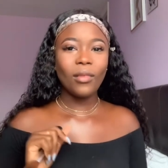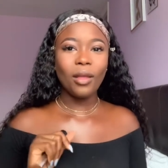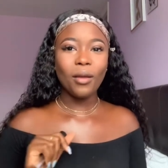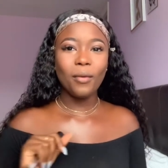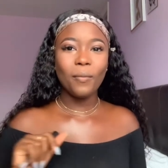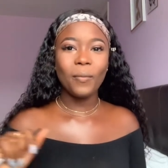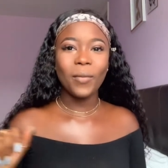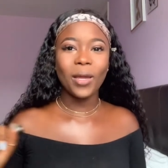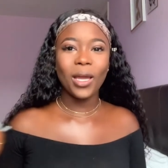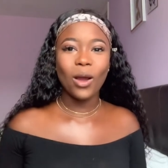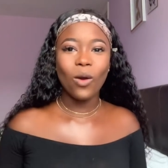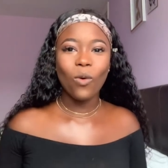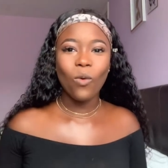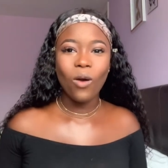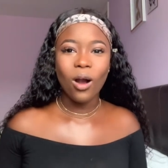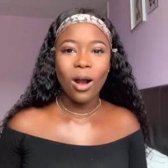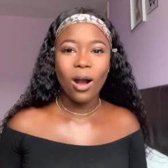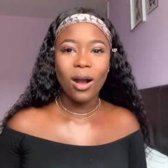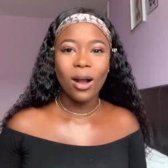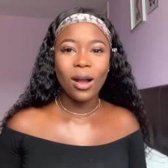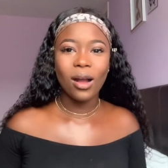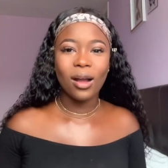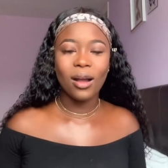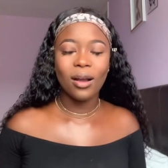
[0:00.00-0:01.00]
may I
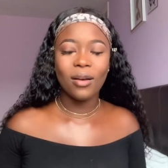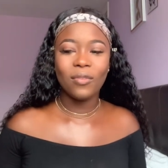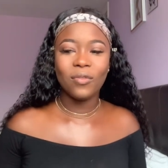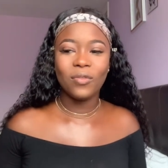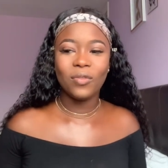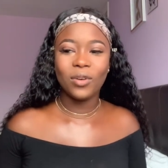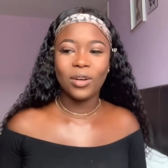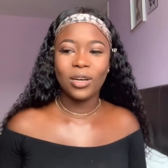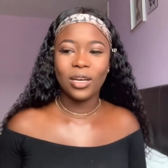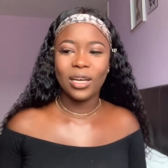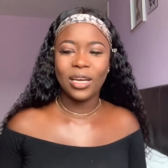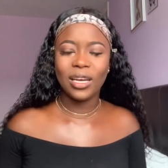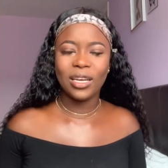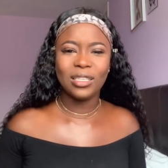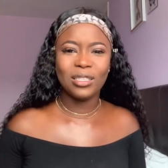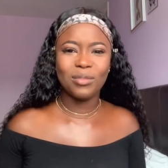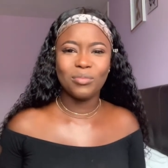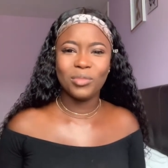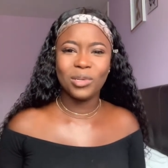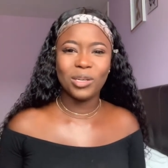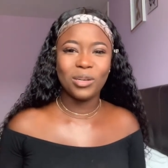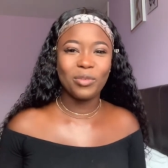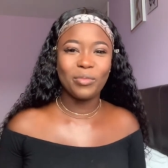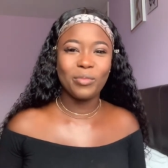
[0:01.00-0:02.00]
walk, forget, I
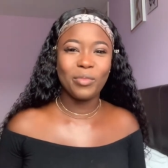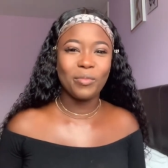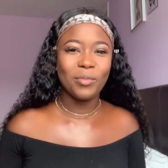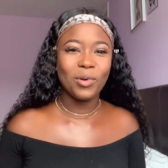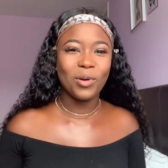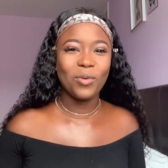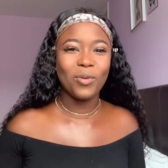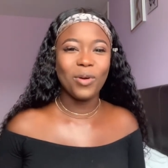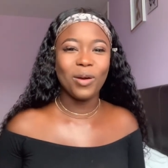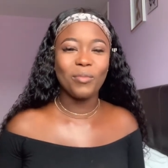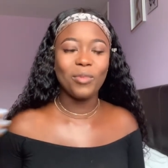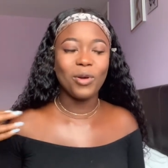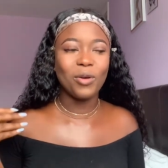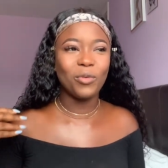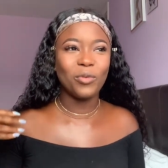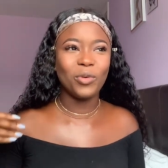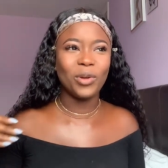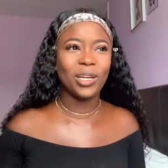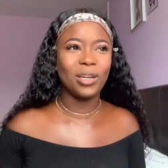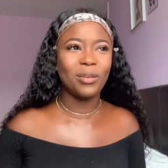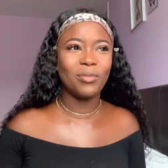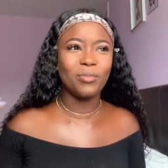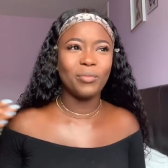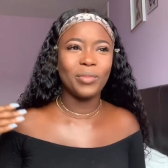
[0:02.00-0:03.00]
don't remember why, but
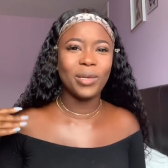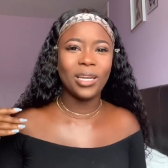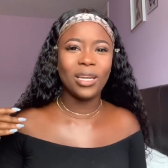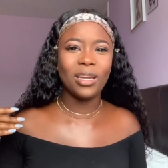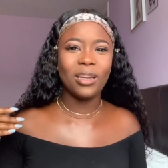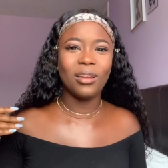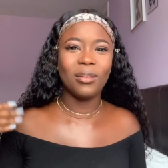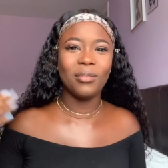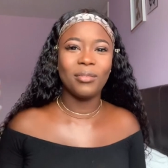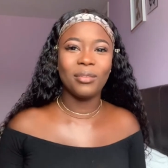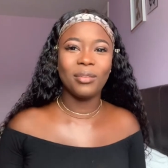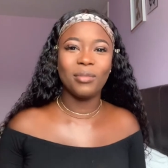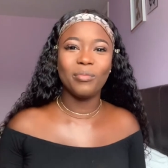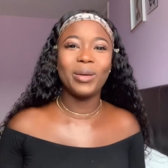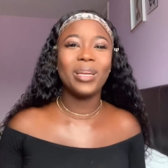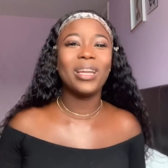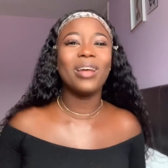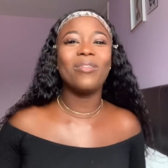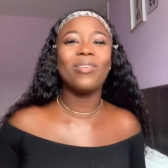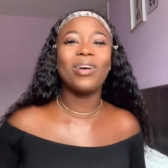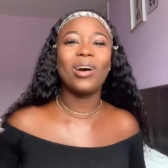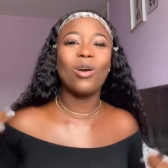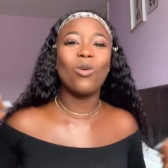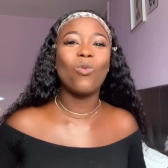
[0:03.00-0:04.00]

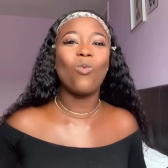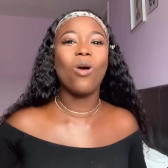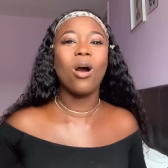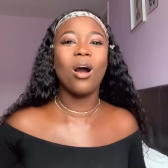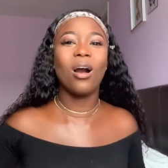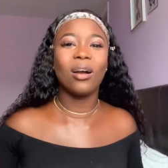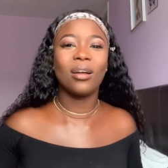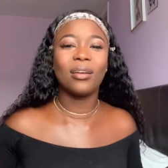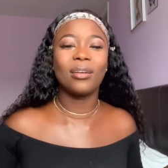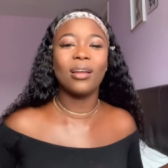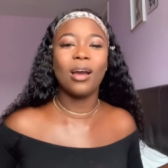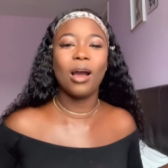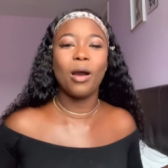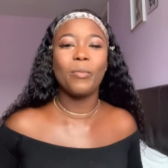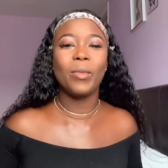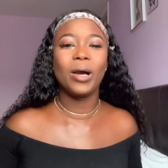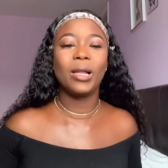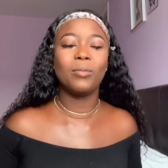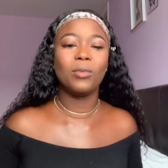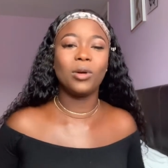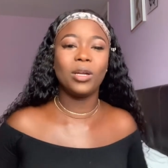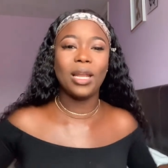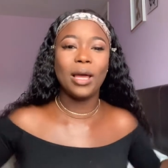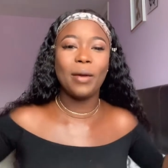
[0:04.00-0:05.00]
whenever I walk normal,
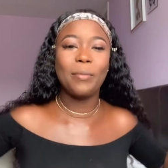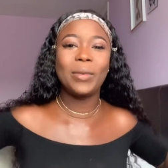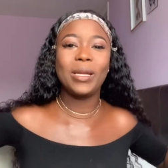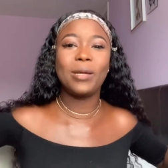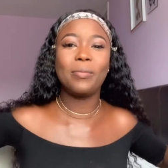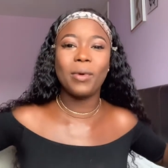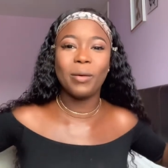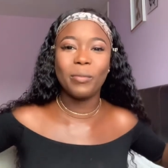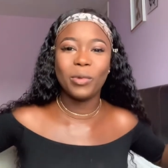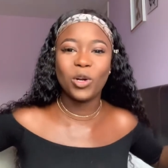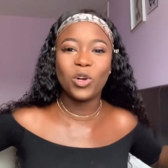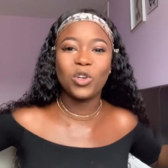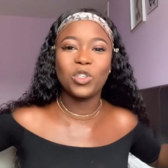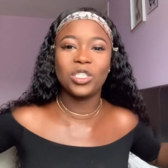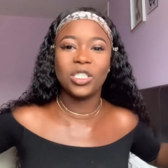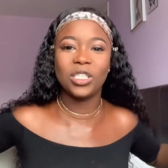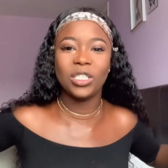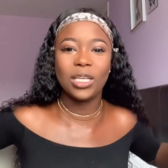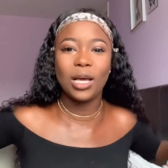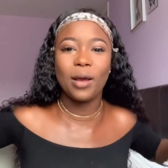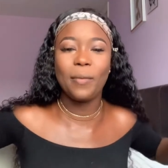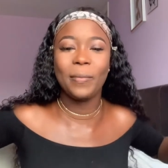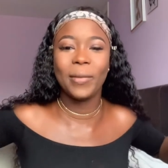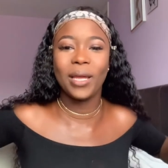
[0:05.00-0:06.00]
but like I dip on my crutches
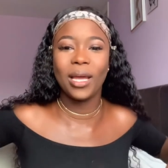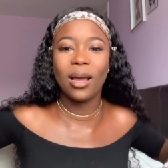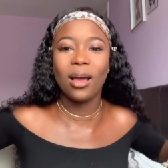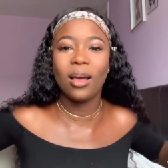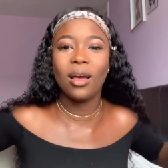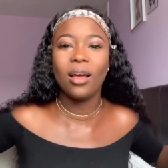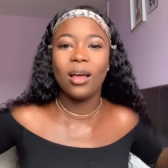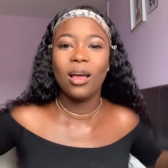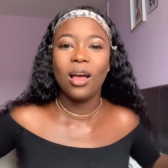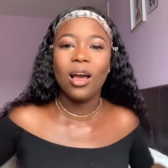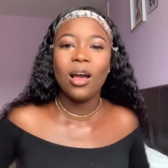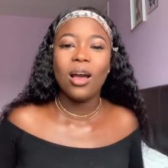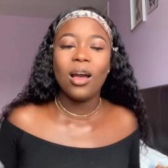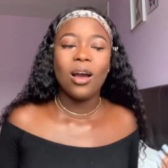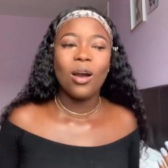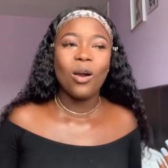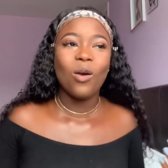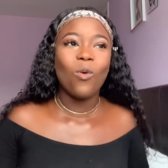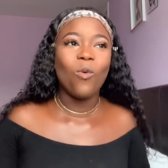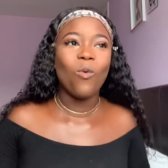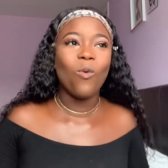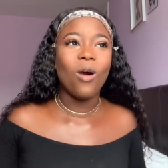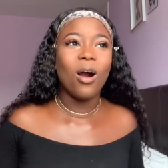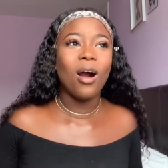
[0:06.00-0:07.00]
and I
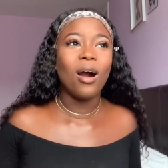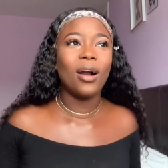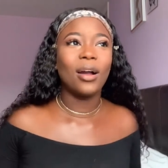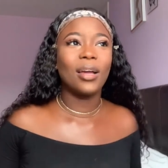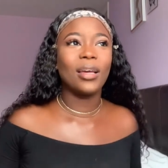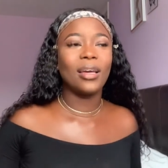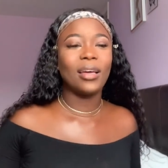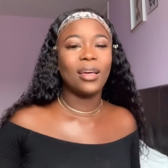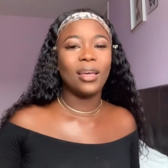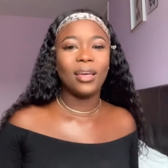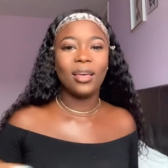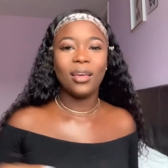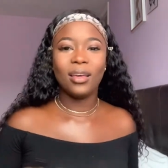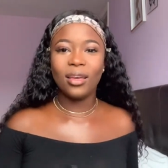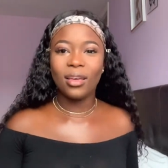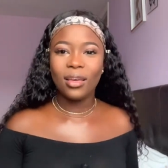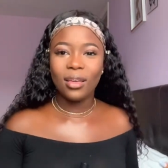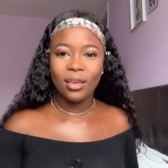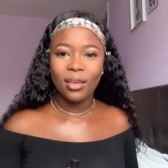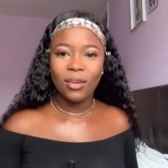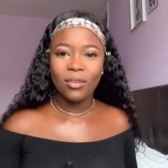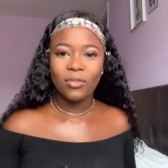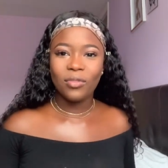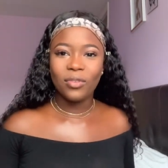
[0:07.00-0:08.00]
walk,
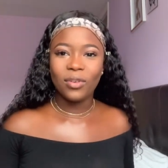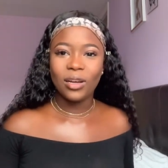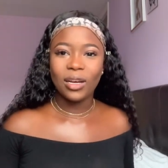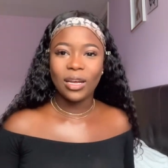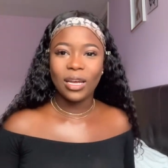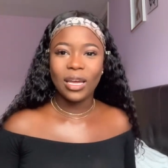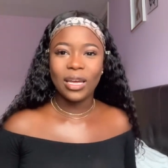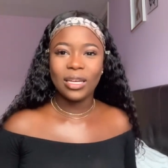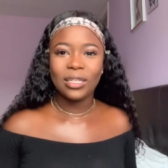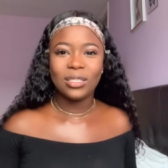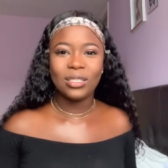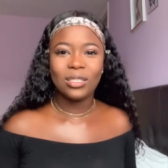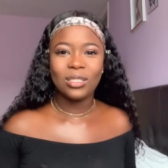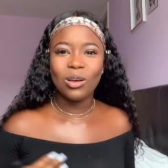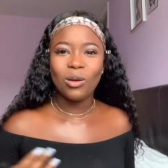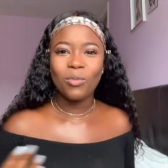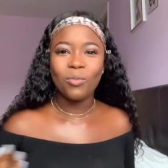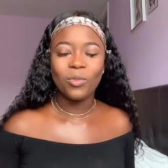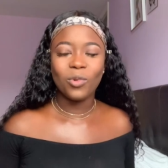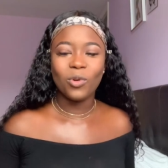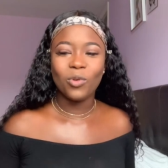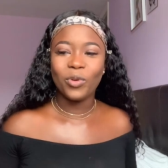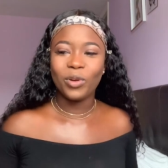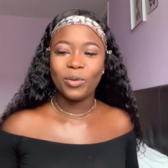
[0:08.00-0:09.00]
forget something
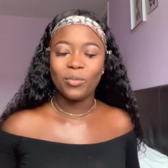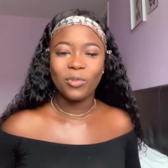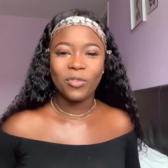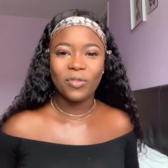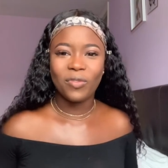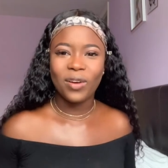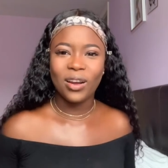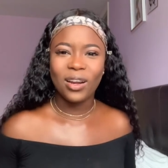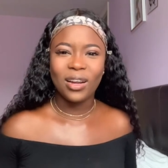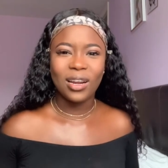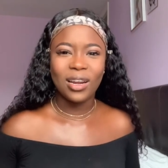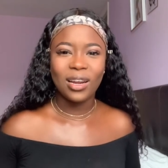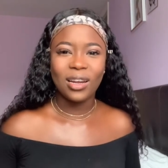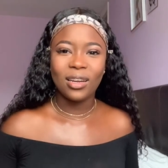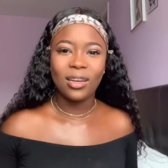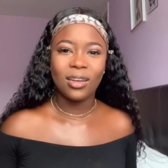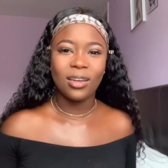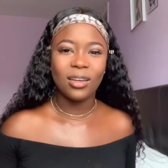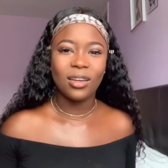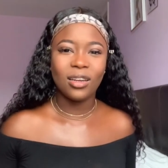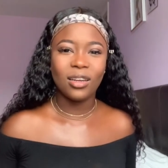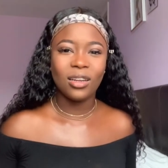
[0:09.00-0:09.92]
more with my friend, and